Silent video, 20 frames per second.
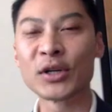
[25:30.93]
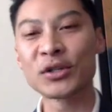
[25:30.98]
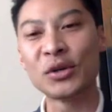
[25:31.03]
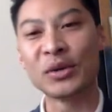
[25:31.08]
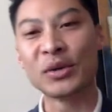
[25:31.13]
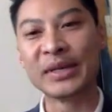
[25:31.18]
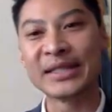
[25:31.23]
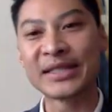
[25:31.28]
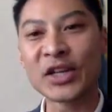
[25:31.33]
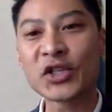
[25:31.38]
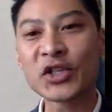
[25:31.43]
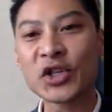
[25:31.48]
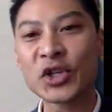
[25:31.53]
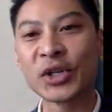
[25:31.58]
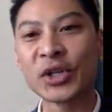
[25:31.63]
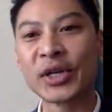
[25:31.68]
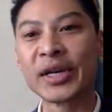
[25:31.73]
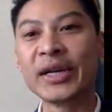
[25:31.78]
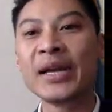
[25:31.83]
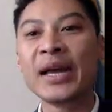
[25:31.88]
So
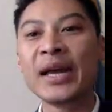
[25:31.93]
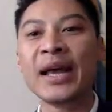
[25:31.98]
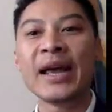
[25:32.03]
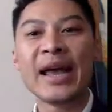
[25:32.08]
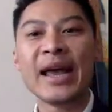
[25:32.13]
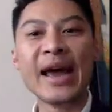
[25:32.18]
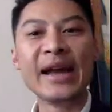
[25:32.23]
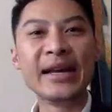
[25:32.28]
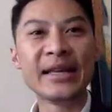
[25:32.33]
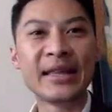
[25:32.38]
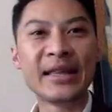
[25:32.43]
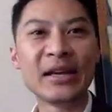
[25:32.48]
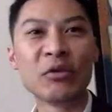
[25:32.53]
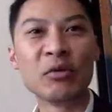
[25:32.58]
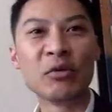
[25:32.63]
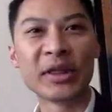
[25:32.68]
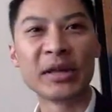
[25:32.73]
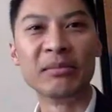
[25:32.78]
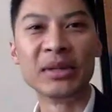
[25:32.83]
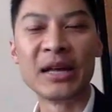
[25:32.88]
essentially, anything
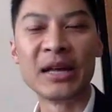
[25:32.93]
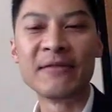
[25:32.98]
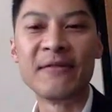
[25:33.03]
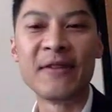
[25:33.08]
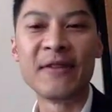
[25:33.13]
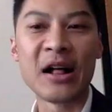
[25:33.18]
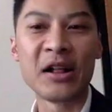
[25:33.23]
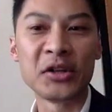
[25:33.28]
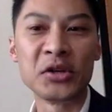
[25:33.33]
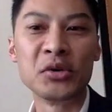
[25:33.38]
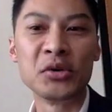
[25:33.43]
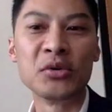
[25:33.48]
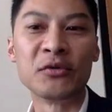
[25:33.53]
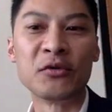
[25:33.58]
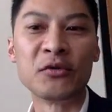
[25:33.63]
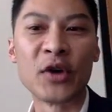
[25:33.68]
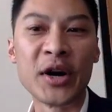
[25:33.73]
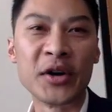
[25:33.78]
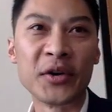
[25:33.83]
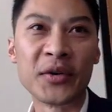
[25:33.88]
with a blood value
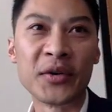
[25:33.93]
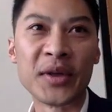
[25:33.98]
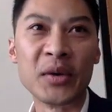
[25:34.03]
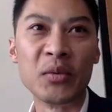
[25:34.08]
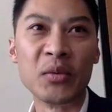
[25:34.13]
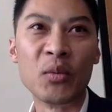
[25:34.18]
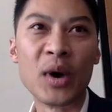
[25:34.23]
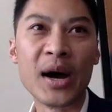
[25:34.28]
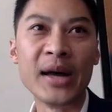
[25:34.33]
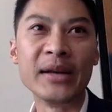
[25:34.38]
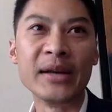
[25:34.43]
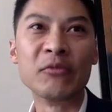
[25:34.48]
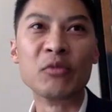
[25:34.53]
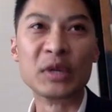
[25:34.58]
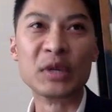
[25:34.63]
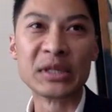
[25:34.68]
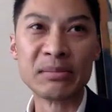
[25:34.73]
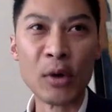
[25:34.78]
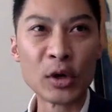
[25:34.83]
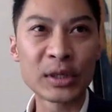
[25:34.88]
greater than 1
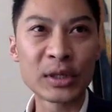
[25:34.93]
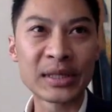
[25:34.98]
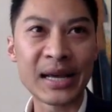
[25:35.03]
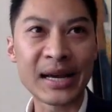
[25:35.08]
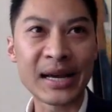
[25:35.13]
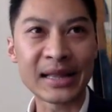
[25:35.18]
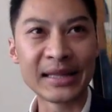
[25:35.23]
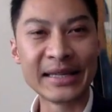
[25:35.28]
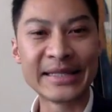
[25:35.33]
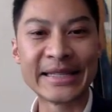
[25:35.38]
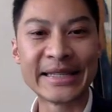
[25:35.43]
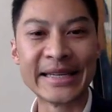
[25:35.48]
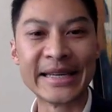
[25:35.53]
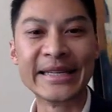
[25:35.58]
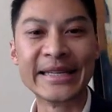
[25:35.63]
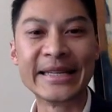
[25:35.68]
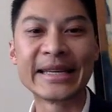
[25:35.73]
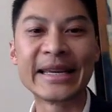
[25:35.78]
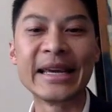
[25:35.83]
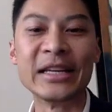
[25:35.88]
was most likely to
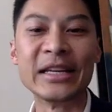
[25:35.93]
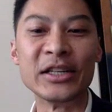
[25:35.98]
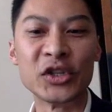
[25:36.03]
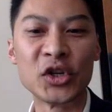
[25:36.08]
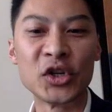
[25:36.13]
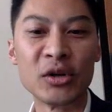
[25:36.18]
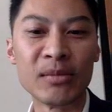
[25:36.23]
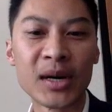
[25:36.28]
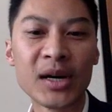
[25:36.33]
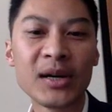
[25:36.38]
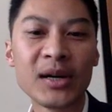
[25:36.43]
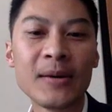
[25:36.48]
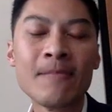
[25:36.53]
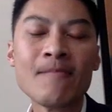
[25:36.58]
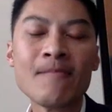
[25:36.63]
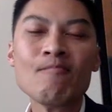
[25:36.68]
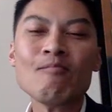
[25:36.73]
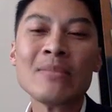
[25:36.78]
indicate tumor.